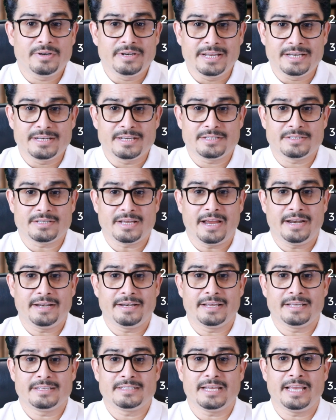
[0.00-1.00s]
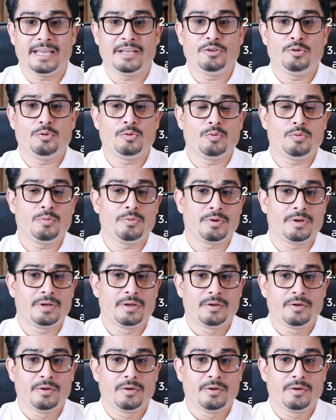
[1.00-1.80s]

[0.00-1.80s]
data scientist and you